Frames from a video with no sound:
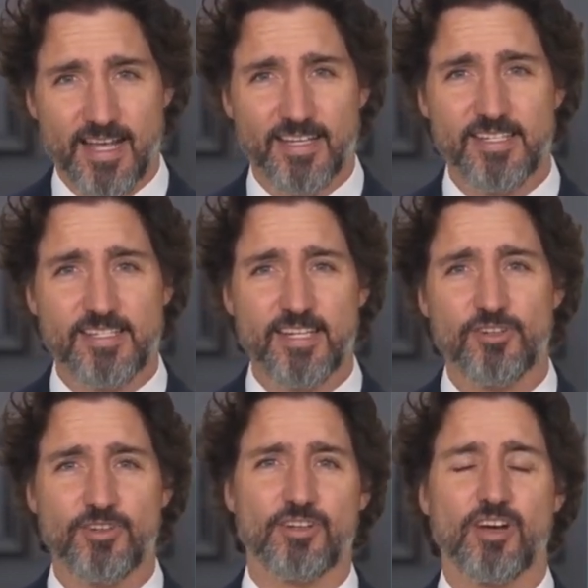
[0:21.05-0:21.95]
and
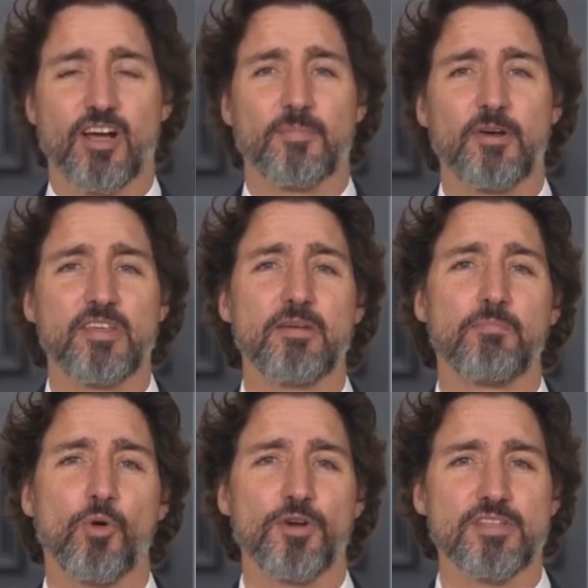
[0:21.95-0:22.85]
continue to talk about the
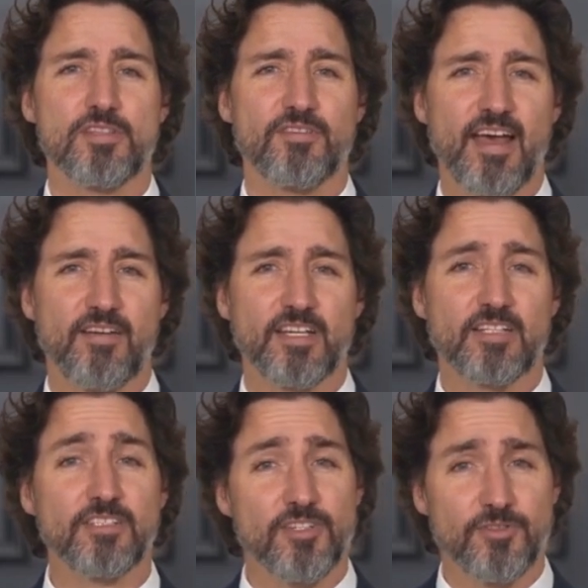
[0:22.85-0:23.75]
importance of
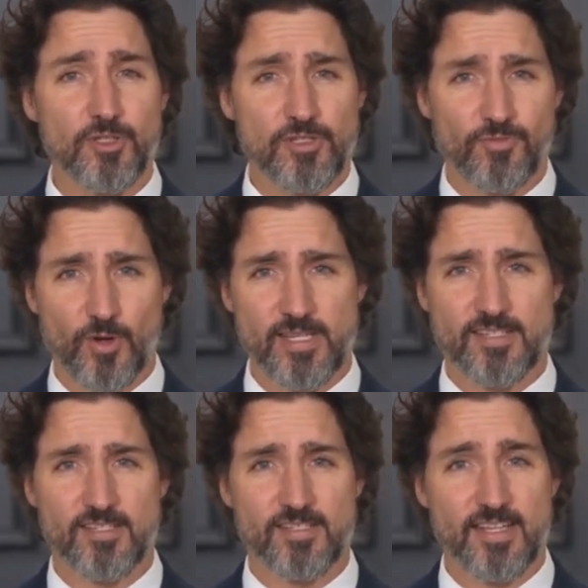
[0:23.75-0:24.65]
having diverse
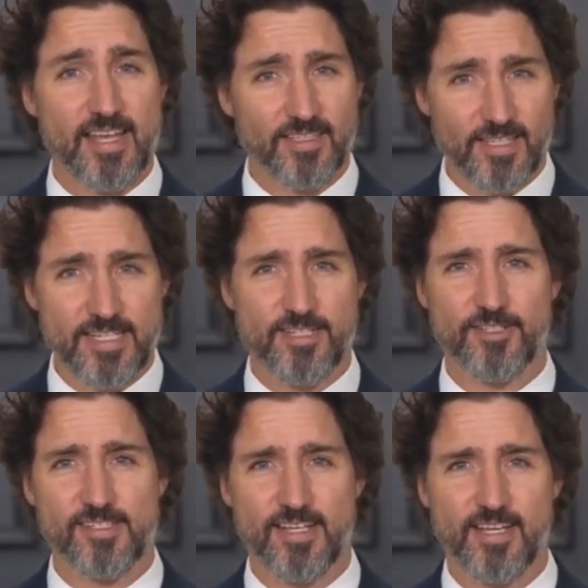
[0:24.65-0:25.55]
voices and
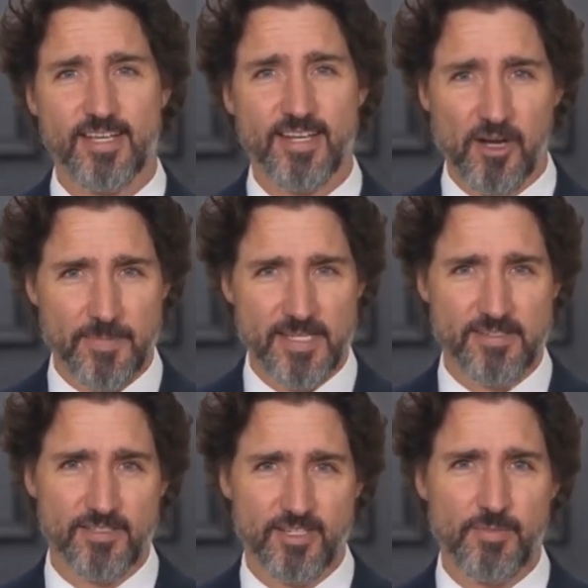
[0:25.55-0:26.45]
leaders in our
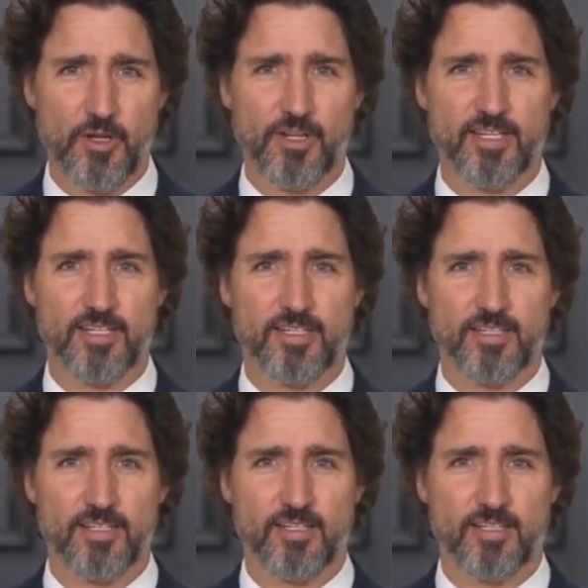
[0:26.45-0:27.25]
business community.